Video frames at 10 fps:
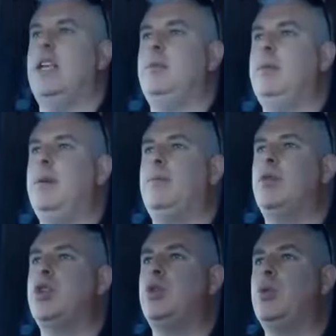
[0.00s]
to get a wee bit
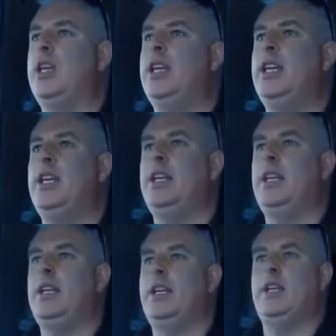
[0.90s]
more snowy
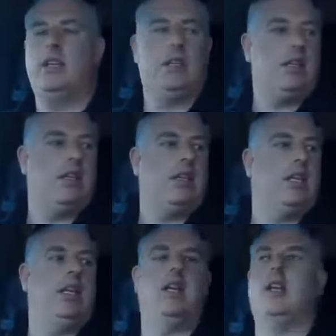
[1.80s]

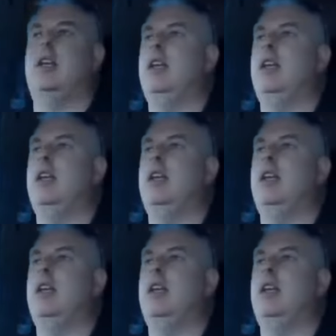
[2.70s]
here,